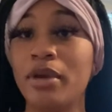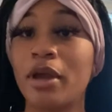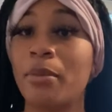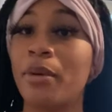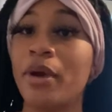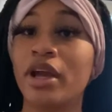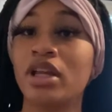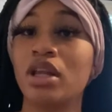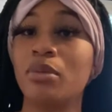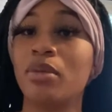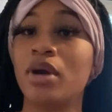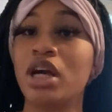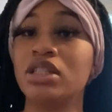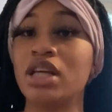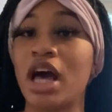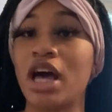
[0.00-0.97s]
pregnant,
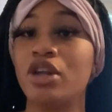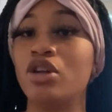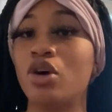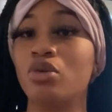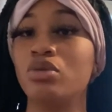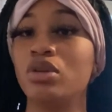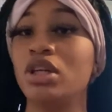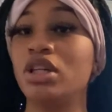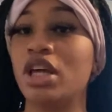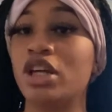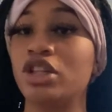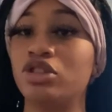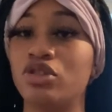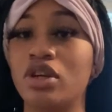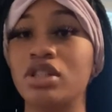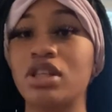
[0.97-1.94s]
because I don't need that
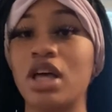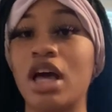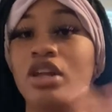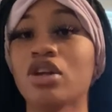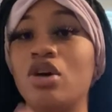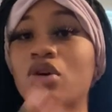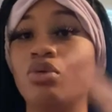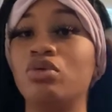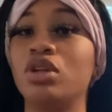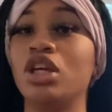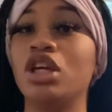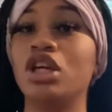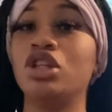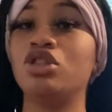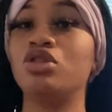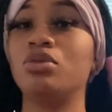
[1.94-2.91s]
stress. I don't
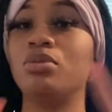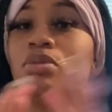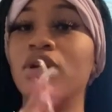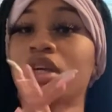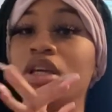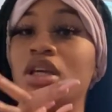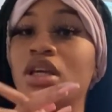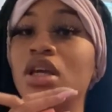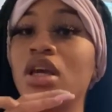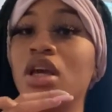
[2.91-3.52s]
need to be